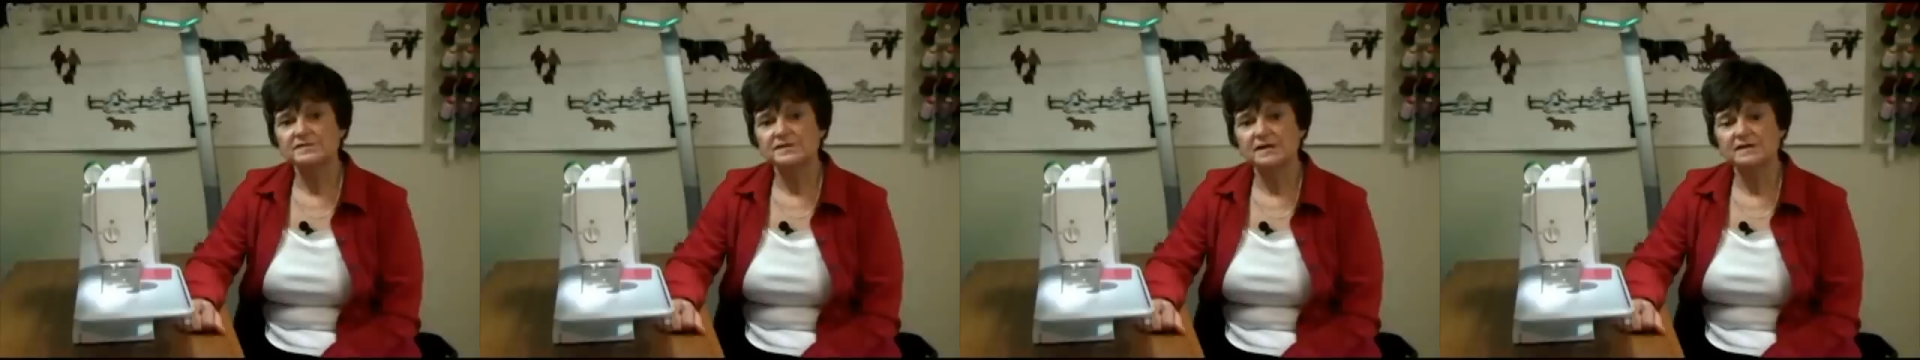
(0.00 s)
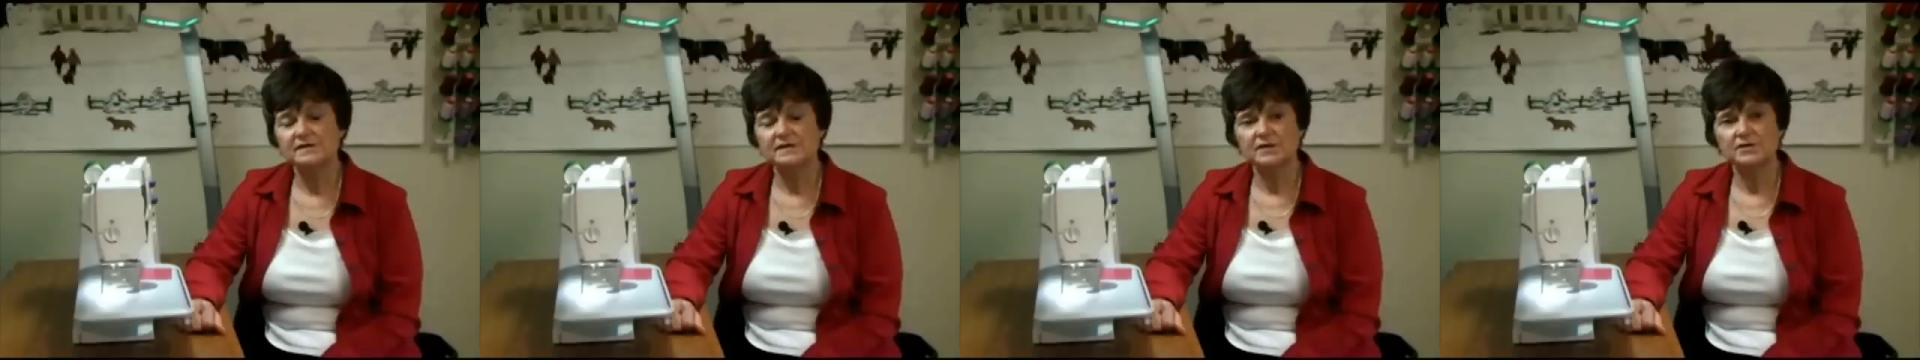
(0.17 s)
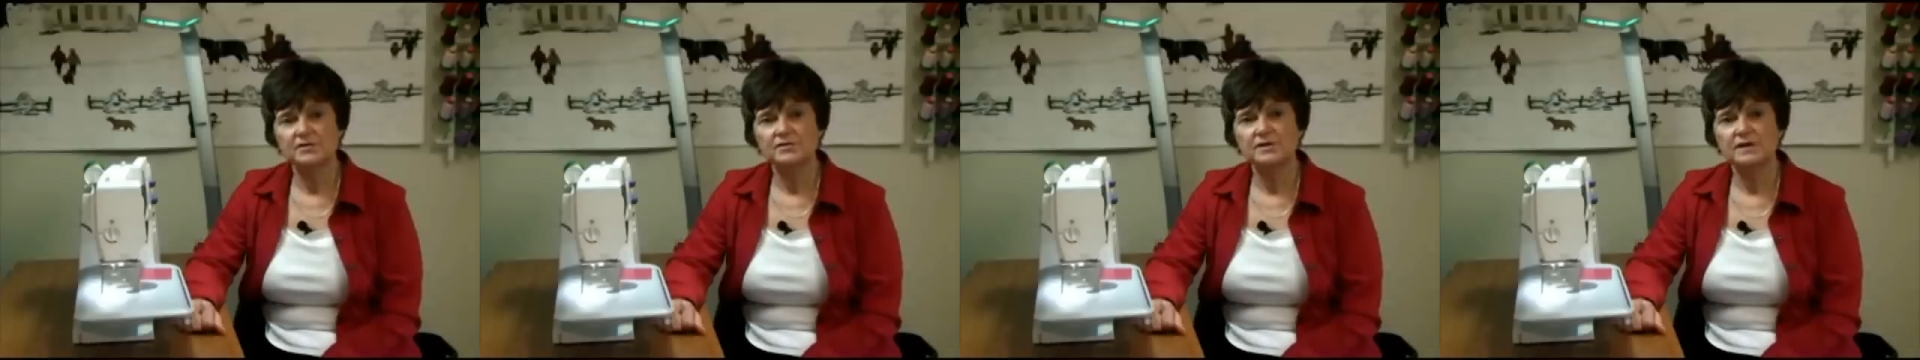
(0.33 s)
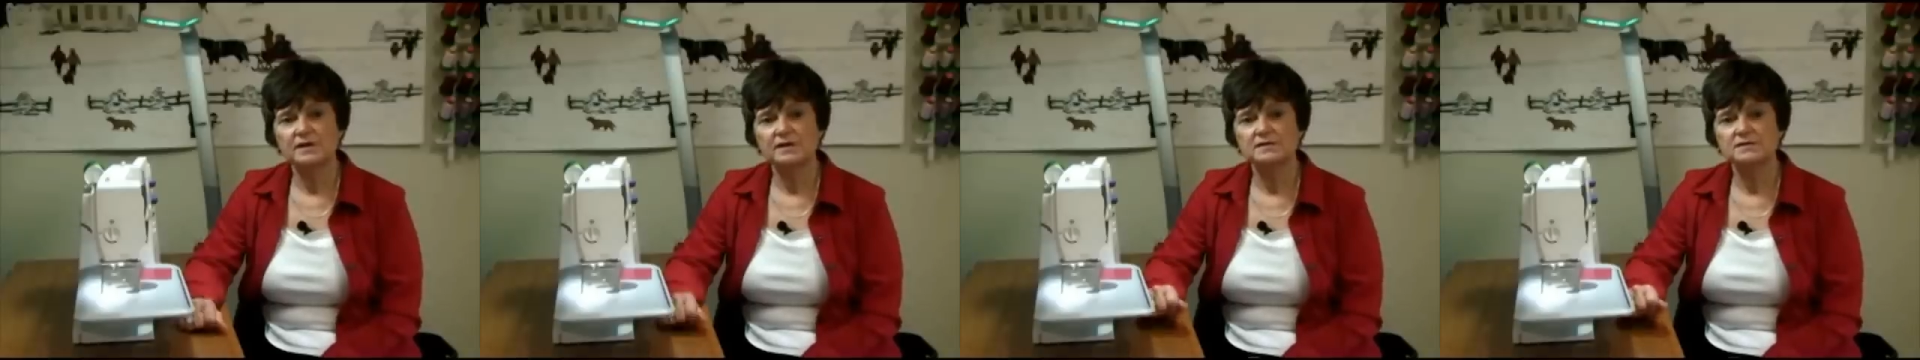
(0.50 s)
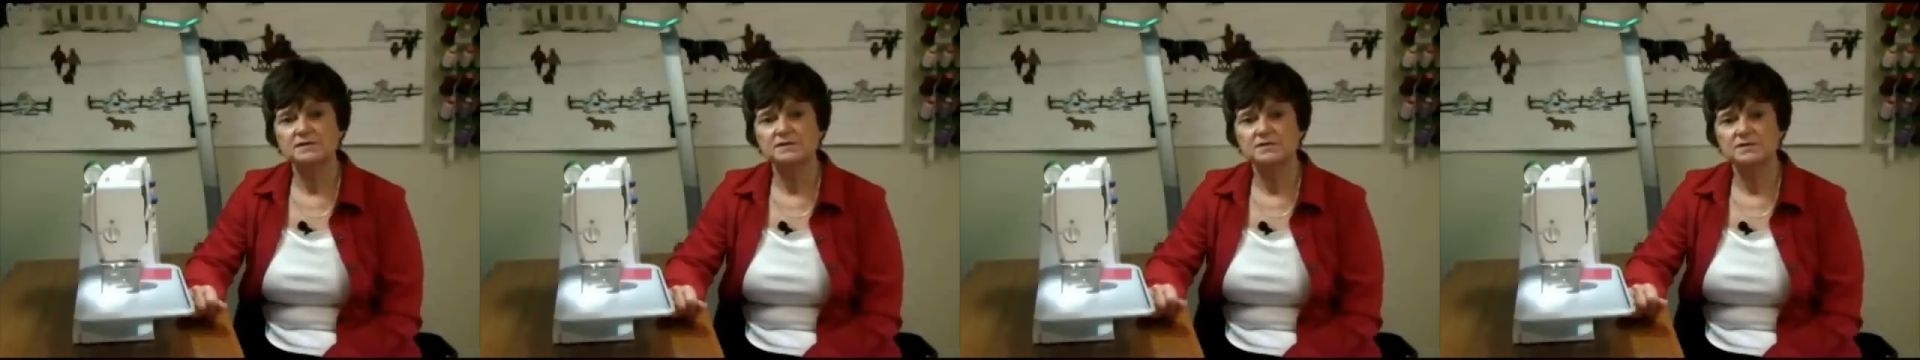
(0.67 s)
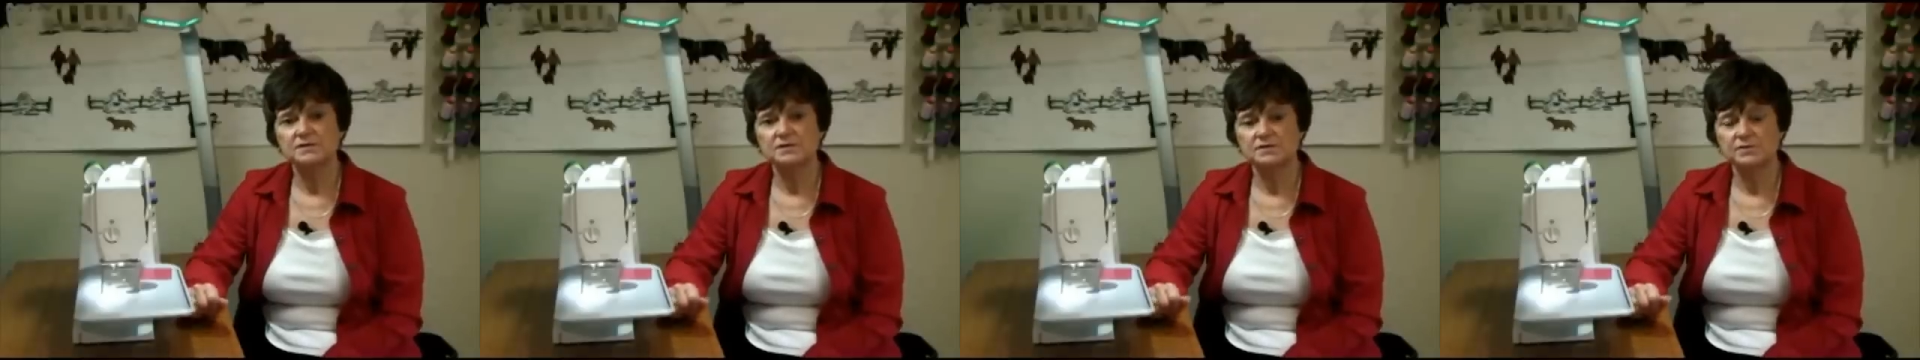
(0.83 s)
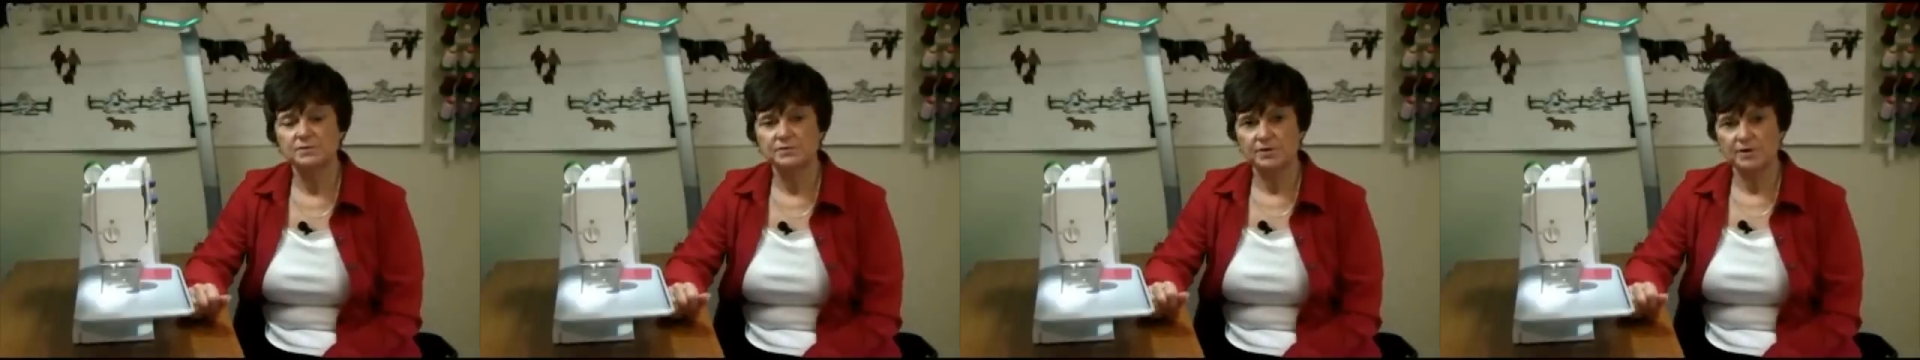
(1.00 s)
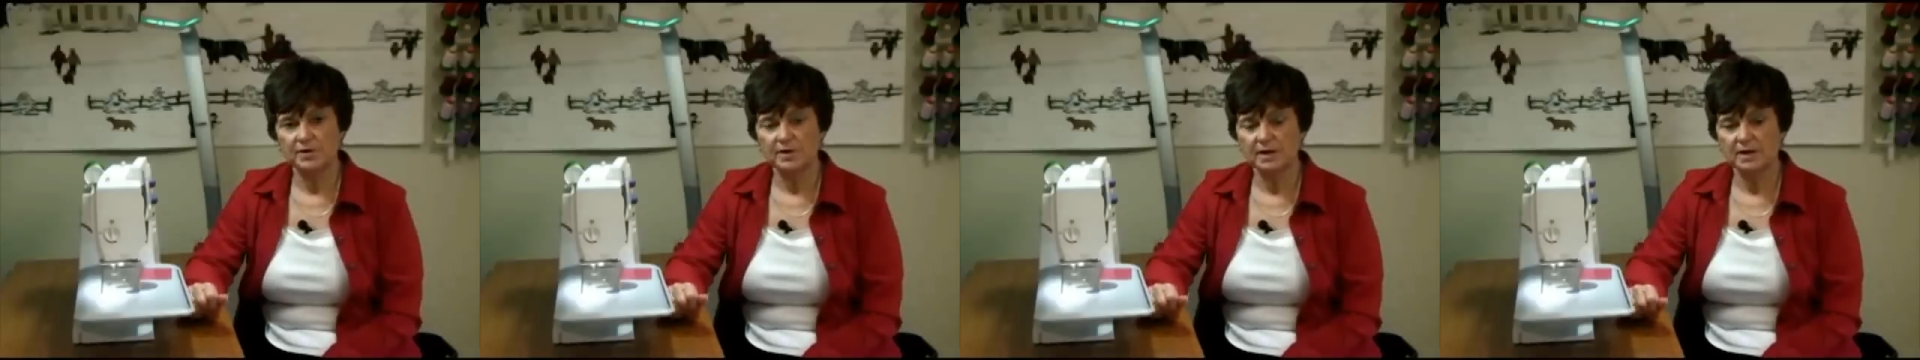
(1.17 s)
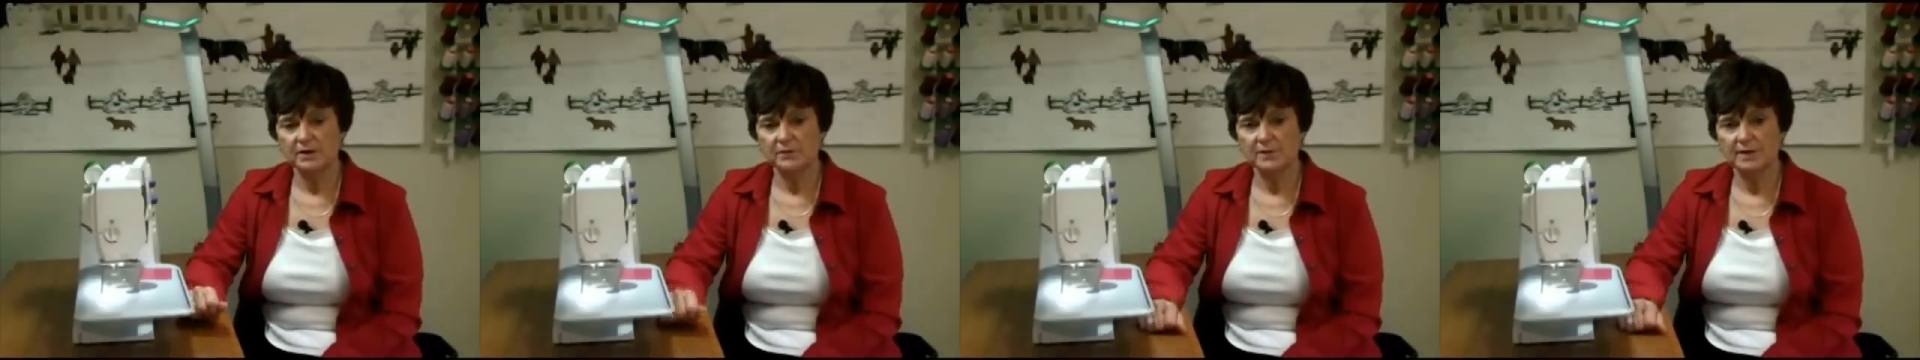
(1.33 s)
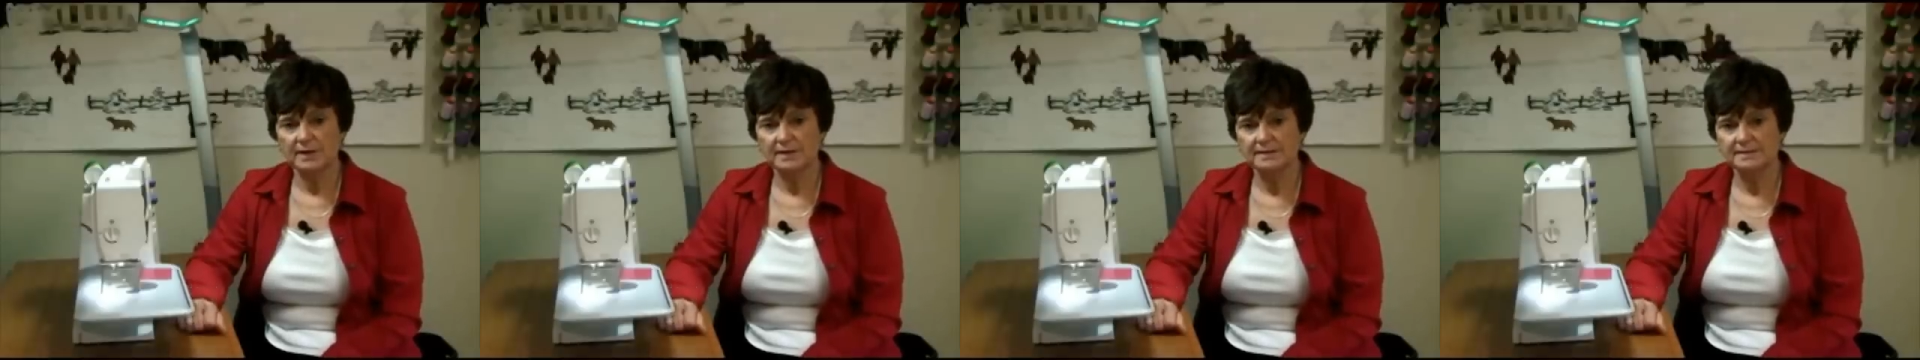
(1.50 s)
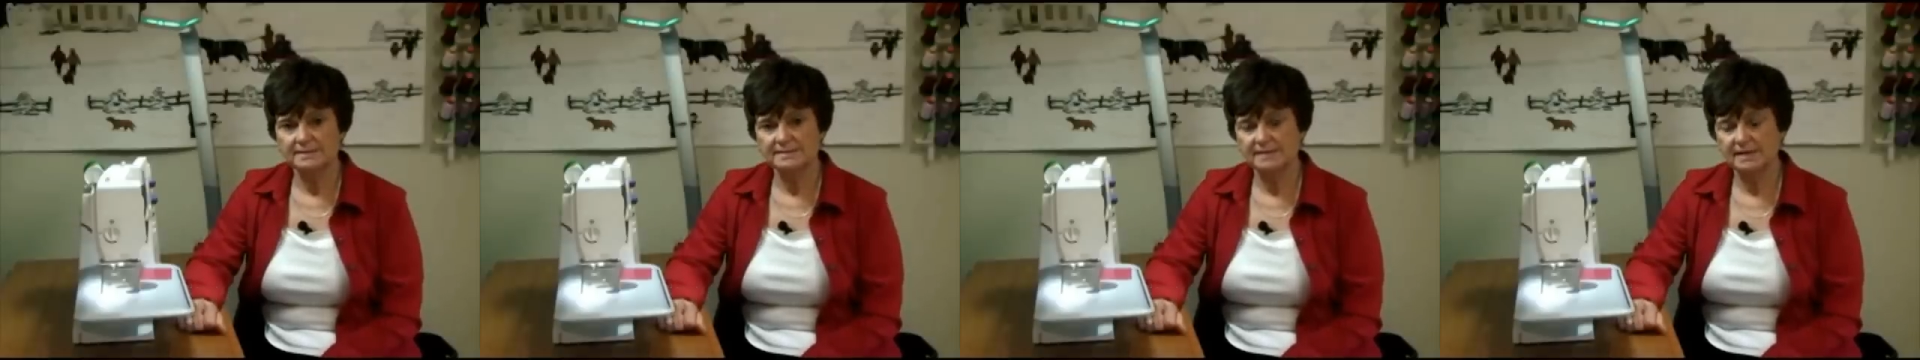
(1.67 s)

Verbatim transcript: thing that you need to do when you're getting ready to